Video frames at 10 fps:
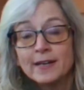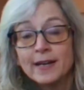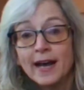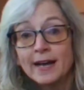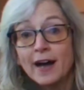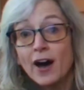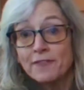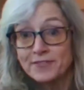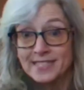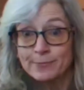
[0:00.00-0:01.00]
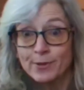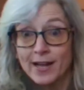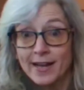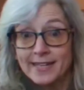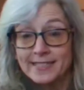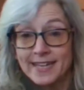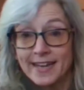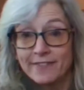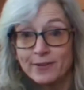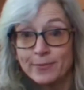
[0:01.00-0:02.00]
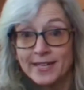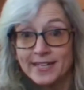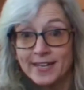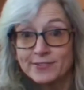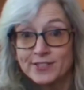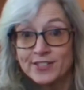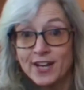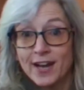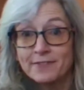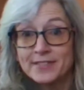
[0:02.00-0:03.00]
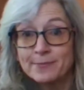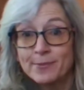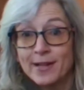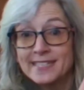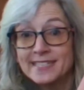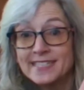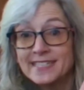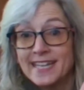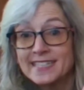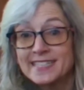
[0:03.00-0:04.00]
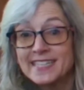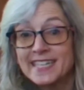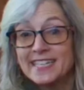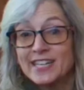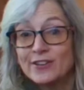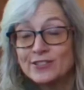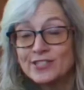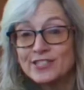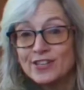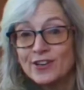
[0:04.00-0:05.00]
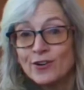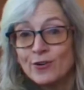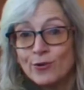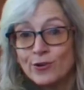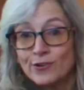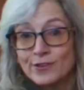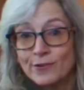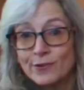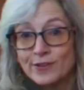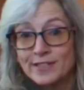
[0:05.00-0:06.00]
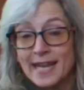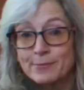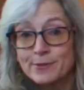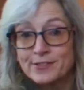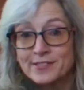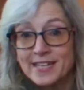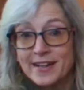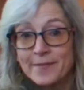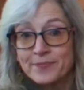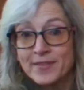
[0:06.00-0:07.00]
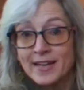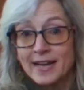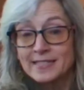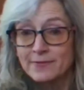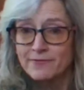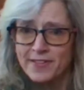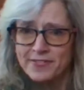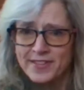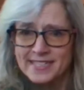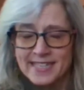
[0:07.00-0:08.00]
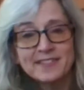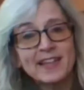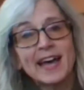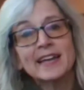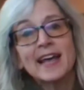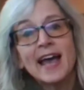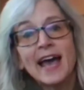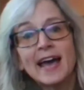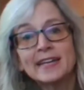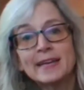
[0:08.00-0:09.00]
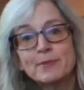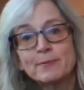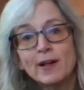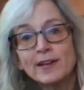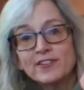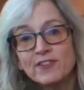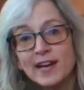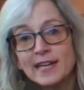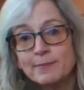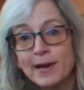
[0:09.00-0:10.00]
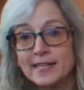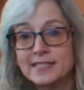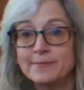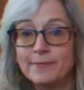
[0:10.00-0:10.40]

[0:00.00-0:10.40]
office supplies. Everybody loves good office supplies, things like sticky notes or labels, some fun things like that, and keep them all in the writing box.